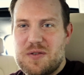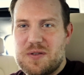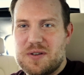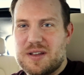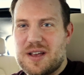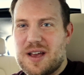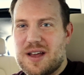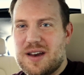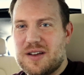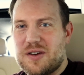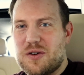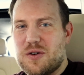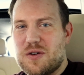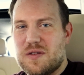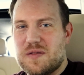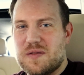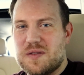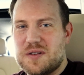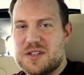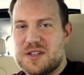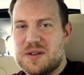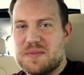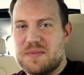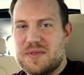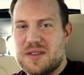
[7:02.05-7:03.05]
and kind of go over
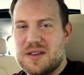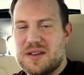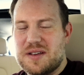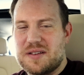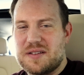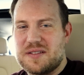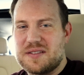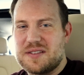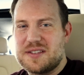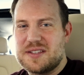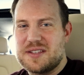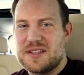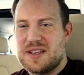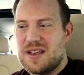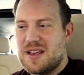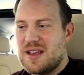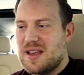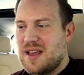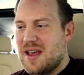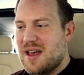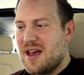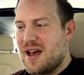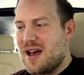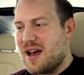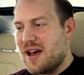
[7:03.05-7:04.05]
some things
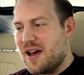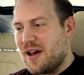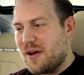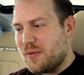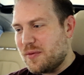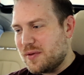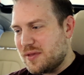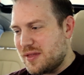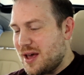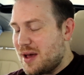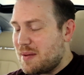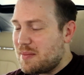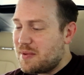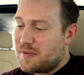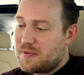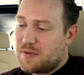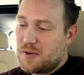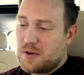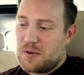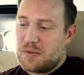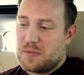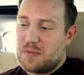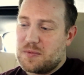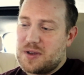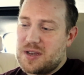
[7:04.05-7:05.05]
with that
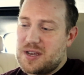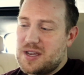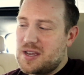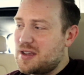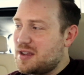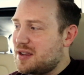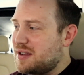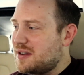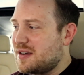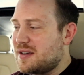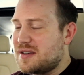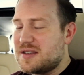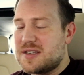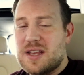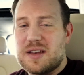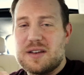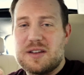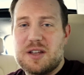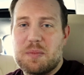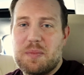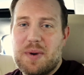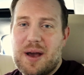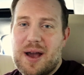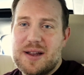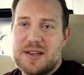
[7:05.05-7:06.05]
before we said
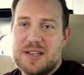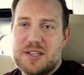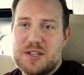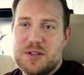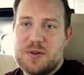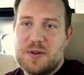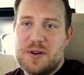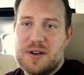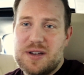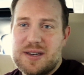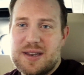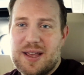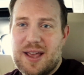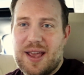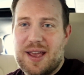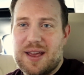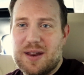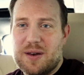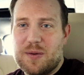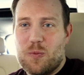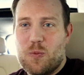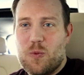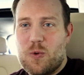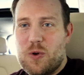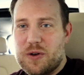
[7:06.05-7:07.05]
goodbye to it
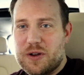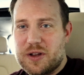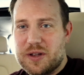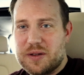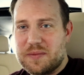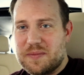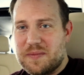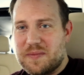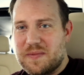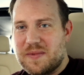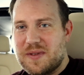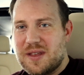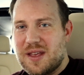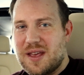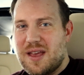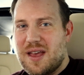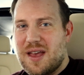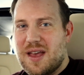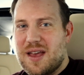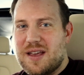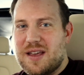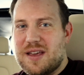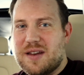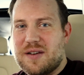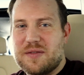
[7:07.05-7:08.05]
and welcome
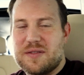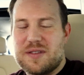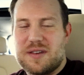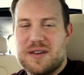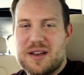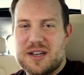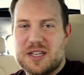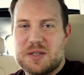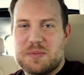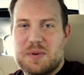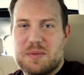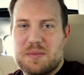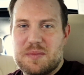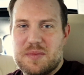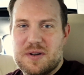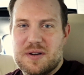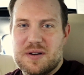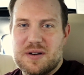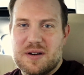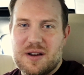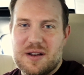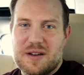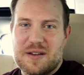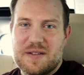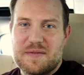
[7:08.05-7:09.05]
the next
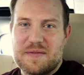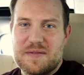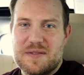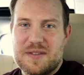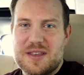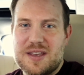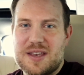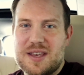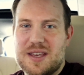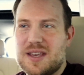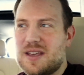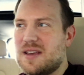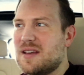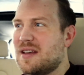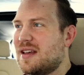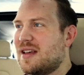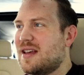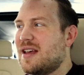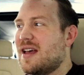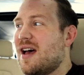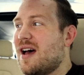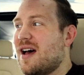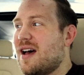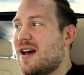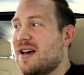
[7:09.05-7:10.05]
member of the
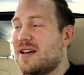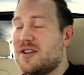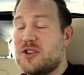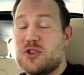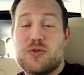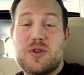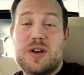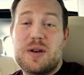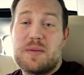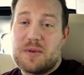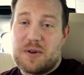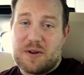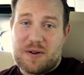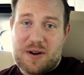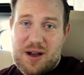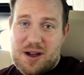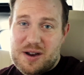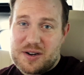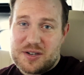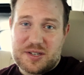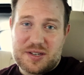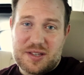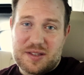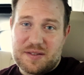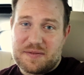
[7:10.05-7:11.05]
Dream
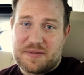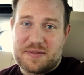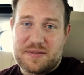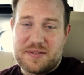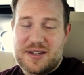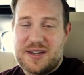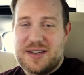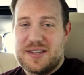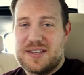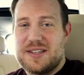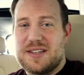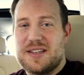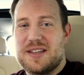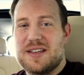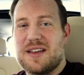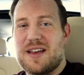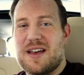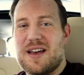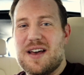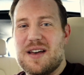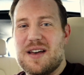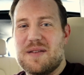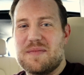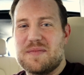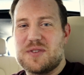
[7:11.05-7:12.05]
Garage to the fleet.
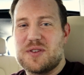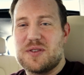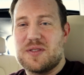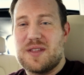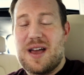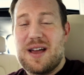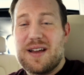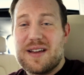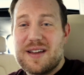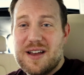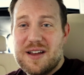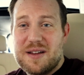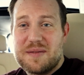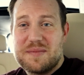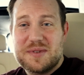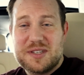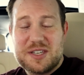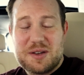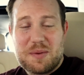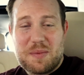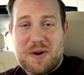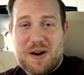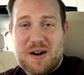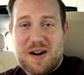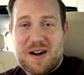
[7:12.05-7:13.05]
So that comes
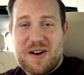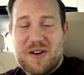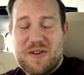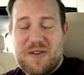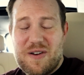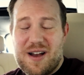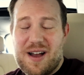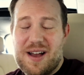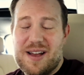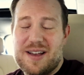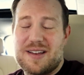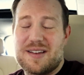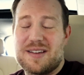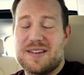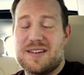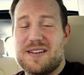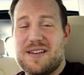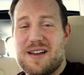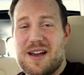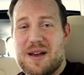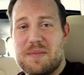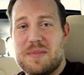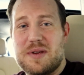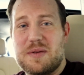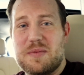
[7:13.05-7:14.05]
tomorrow. I could
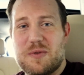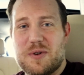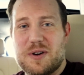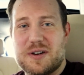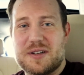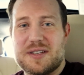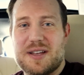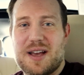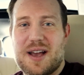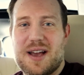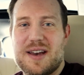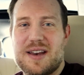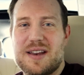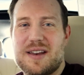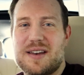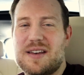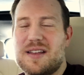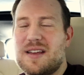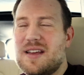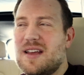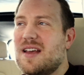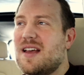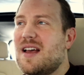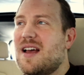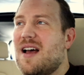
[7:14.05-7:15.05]
not be more excited.
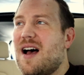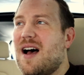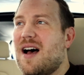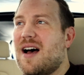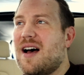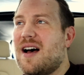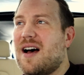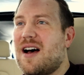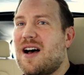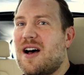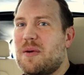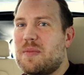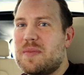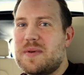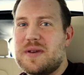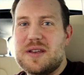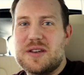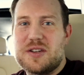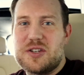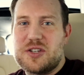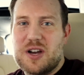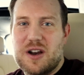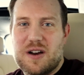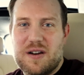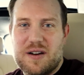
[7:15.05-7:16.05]
I'll be
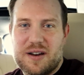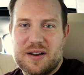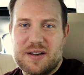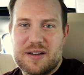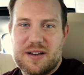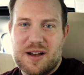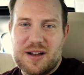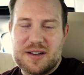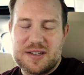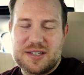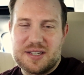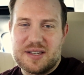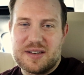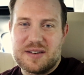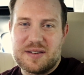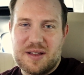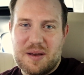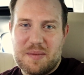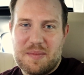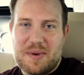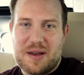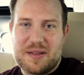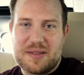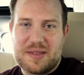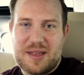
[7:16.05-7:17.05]
sharing content
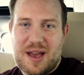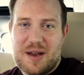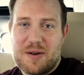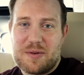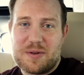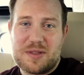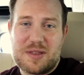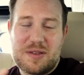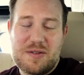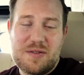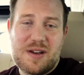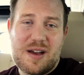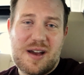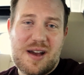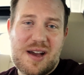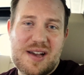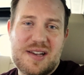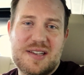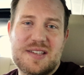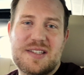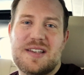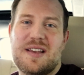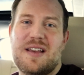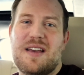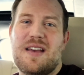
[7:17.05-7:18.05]
about that with you
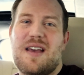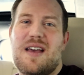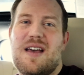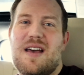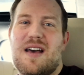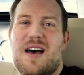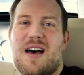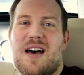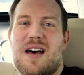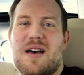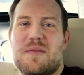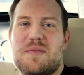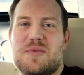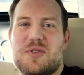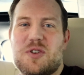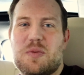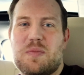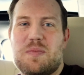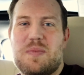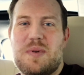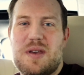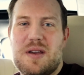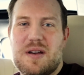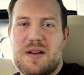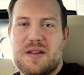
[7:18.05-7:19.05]
guys. So
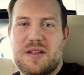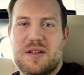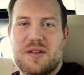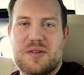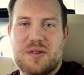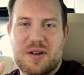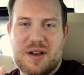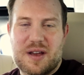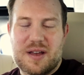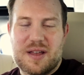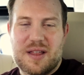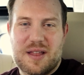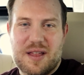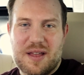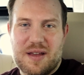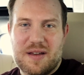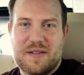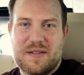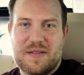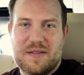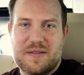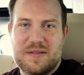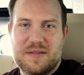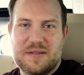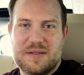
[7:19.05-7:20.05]
be on the
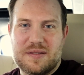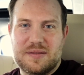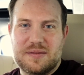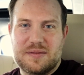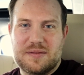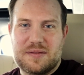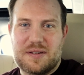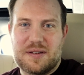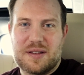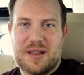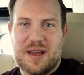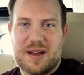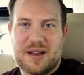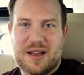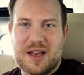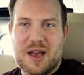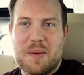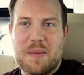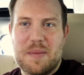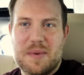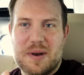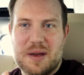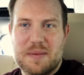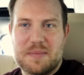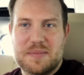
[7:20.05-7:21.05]
lookout for that
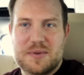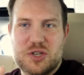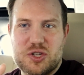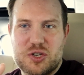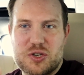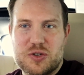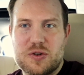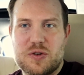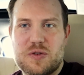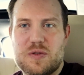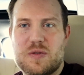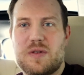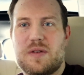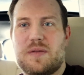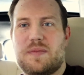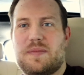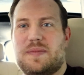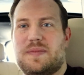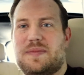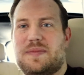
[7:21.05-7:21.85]
coming up soon.